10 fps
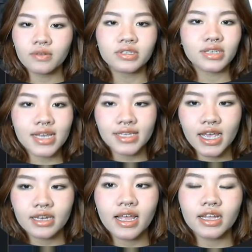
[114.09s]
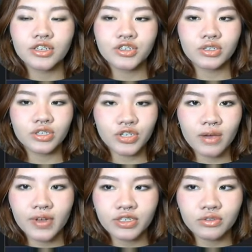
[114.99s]
CSS, and
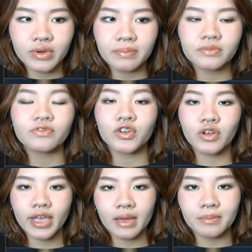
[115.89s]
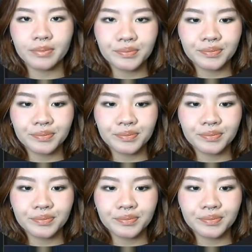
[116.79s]
JavaScript for your game.